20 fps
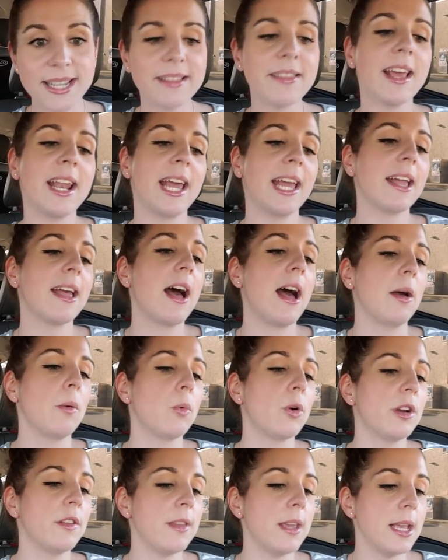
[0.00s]
thing that I got
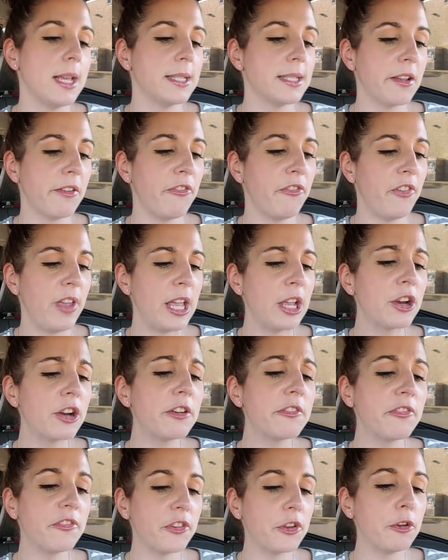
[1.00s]
were these
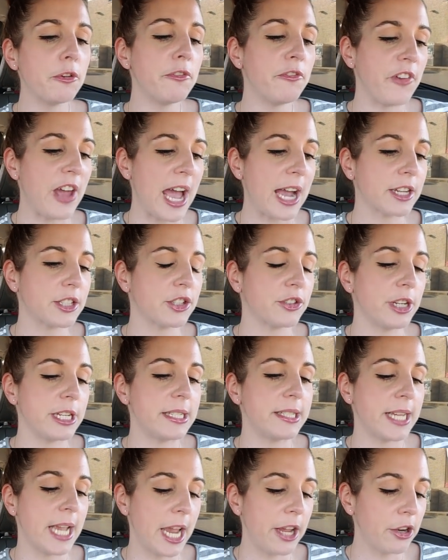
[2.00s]
Finger Food Factory
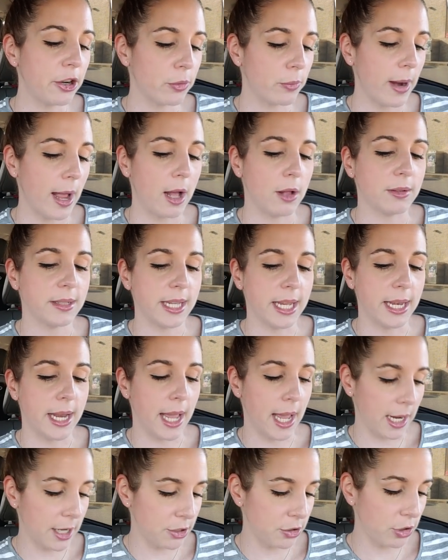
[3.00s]
tater rounds and
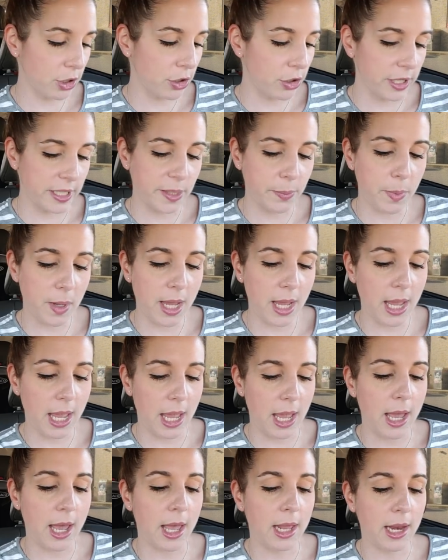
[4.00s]
extra crispy.
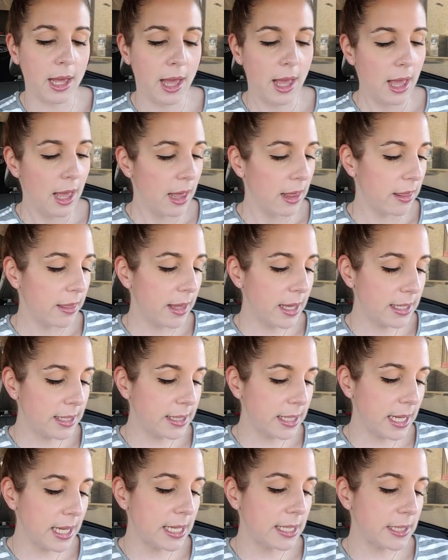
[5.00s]
And
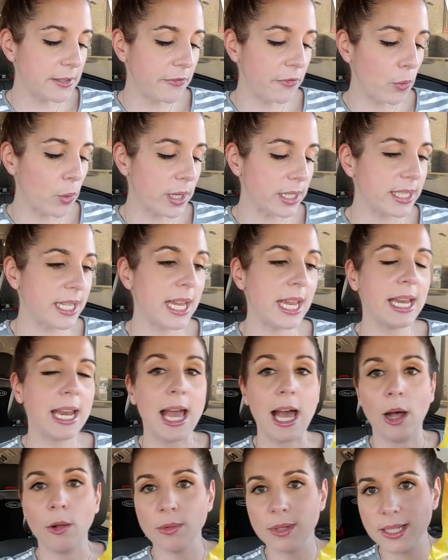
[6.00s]
this is 14
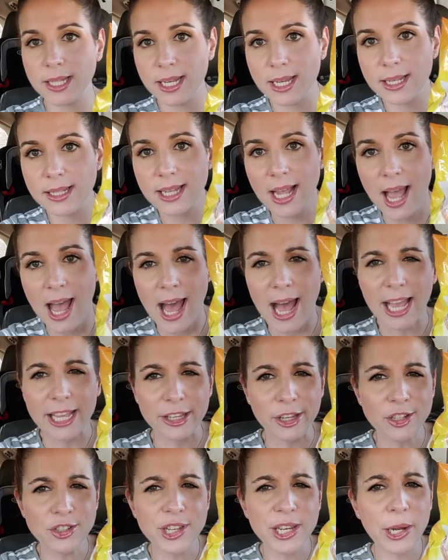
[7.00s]
ounces. I
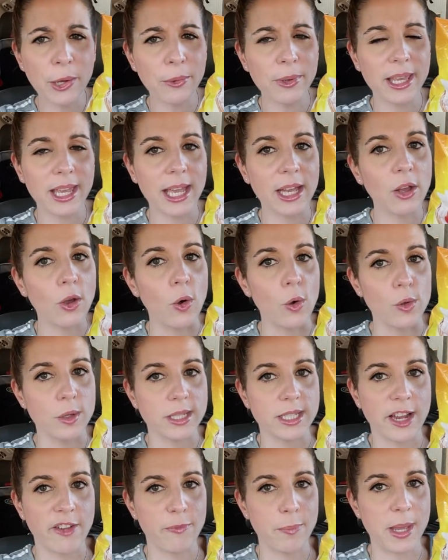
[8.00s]
usually don't get cold
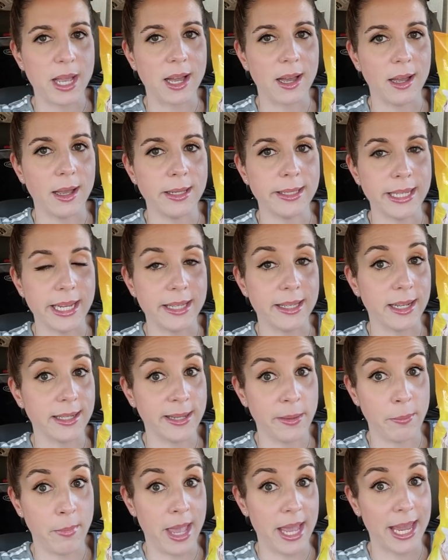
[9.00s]
stuff because it
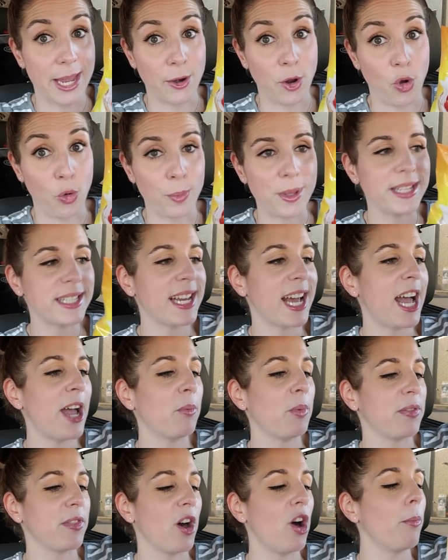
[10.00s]
doesn't make it home in
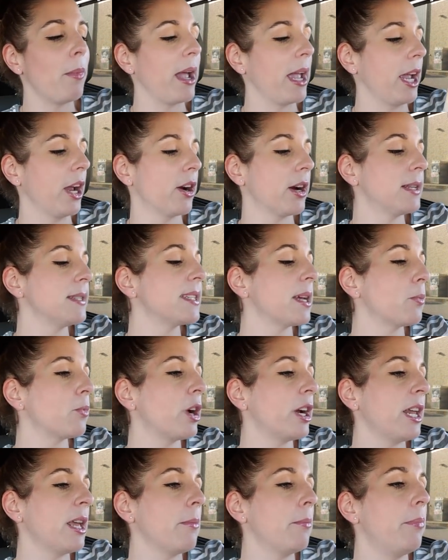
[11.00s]
time with all my errands I'm
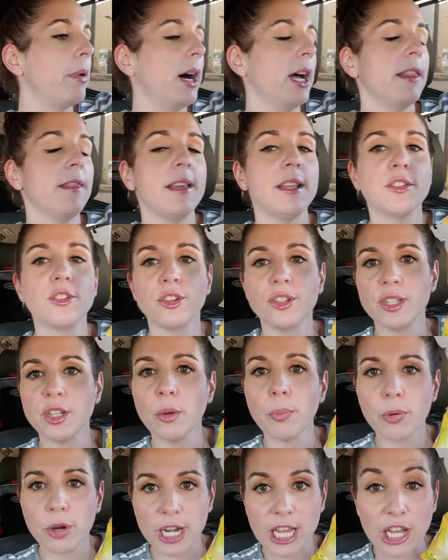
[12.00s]
running, but these are
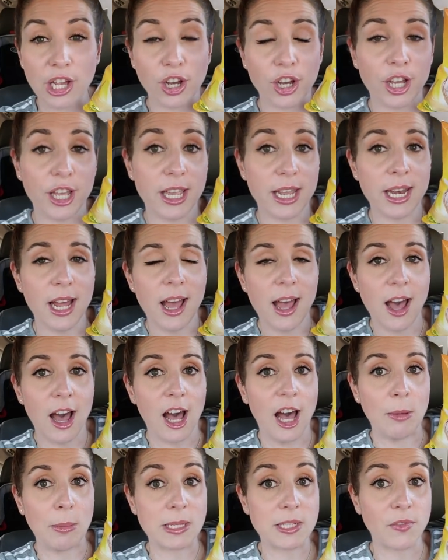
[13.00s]
still pretty good
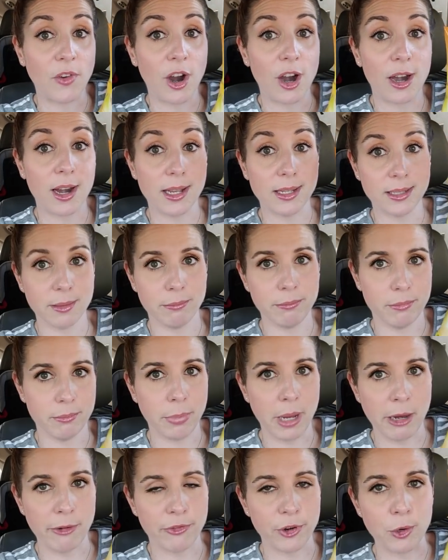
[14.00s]
um, as far as
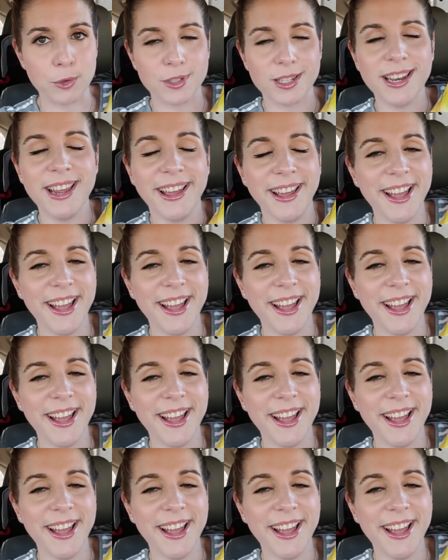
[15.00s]
being frozen.